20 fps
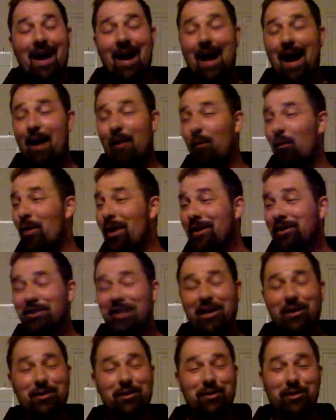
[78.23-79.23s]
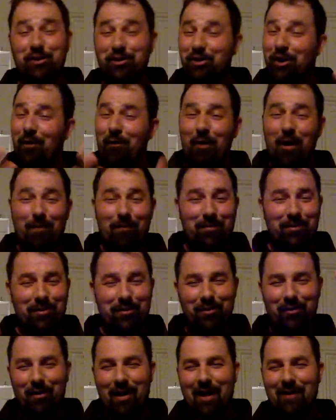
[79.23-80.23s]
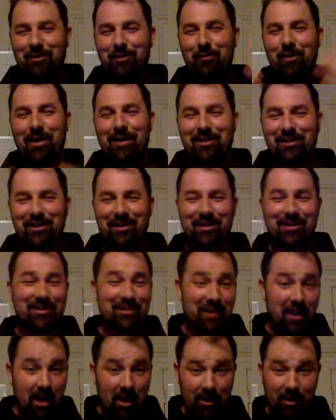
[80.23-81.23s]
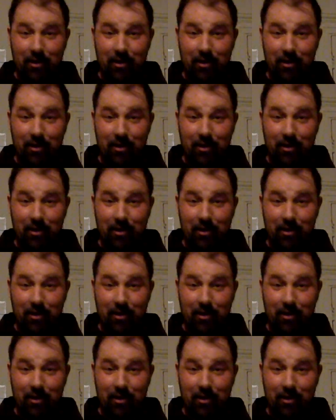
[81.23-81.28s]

I wish I could show up to your graduations,